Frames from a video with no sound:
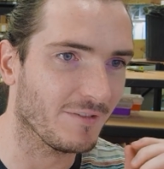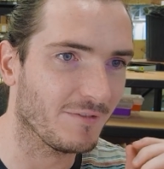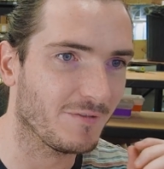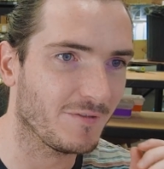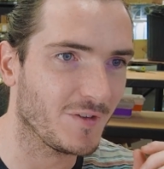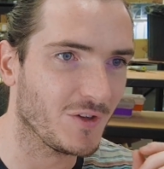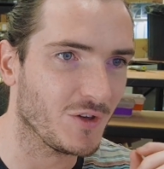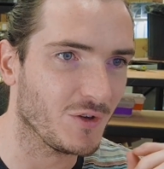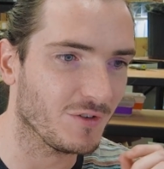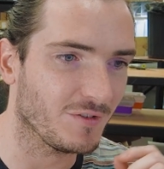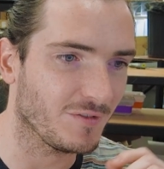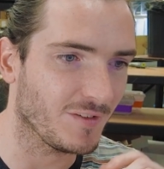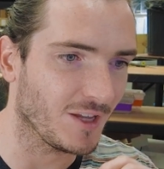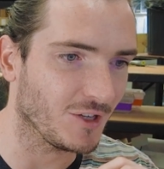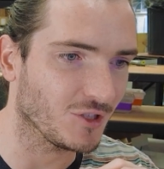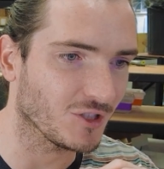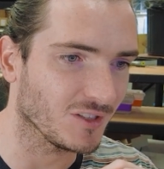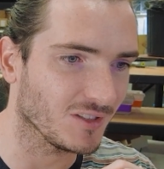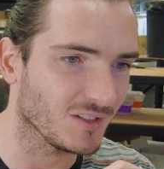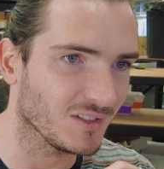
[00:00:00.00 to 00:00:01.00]
few
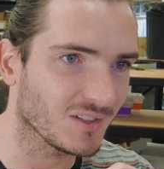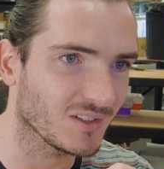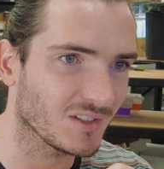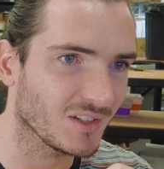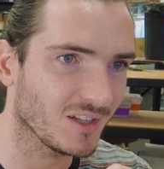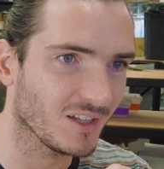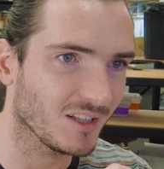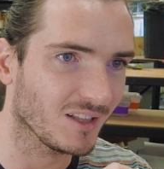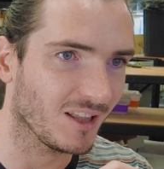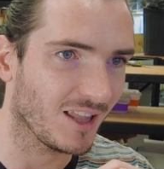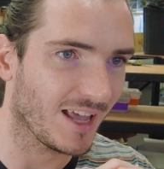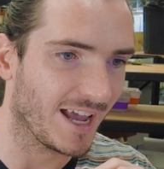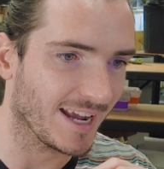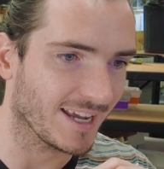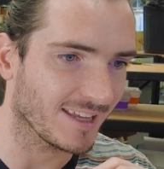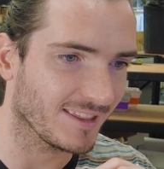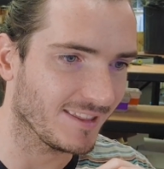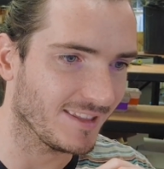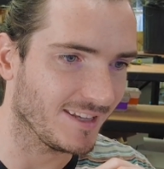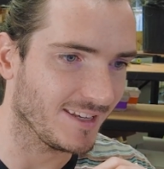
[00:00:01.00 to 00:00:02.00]
features
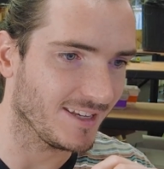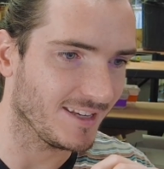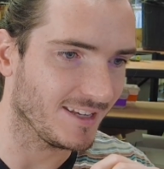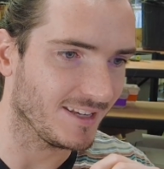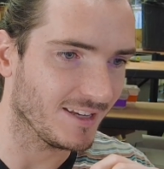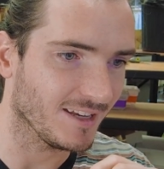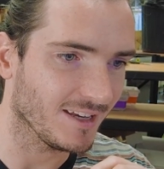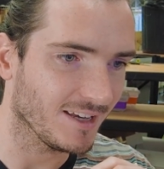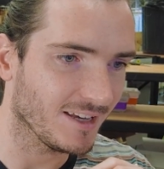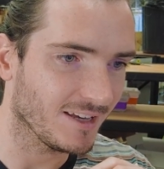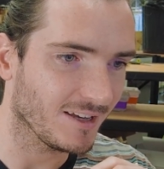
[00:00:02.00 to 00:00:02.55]
like the